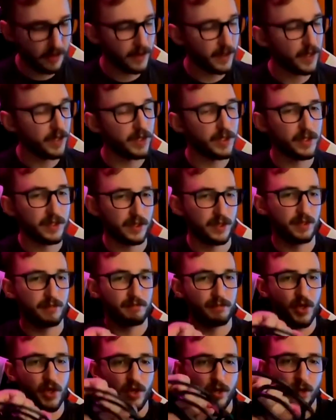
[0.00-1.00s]
Here's
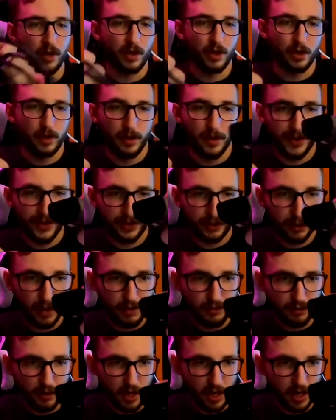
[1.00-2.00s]
your little
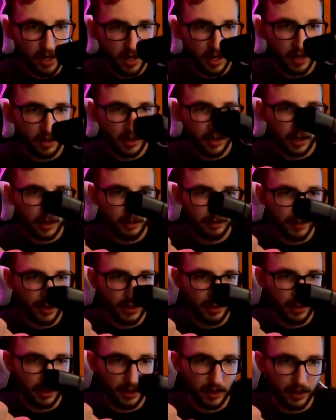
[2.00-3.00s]
3-prong
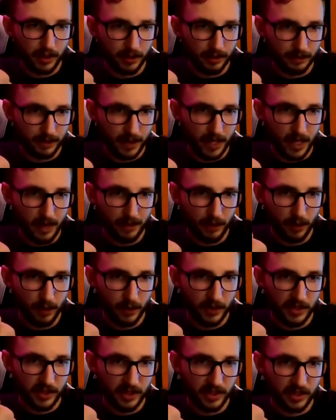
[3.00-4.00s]
computer cable,
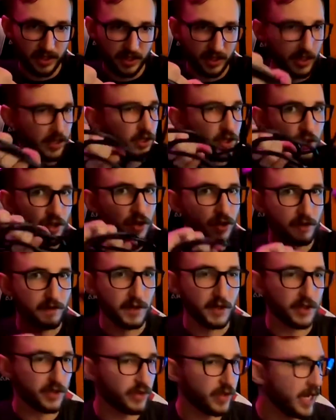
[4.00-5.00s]
which is such a
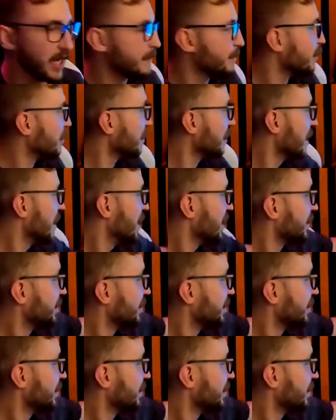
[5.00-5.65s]
universal cable.